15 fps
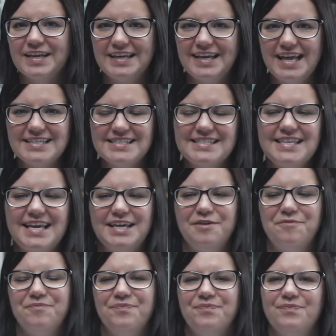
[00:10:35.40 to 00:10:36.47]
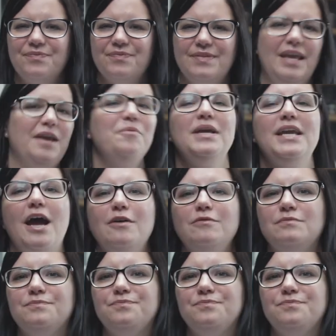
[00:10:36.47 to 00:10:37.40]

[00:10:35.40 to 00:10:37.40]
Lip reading: Let's see. Here we go.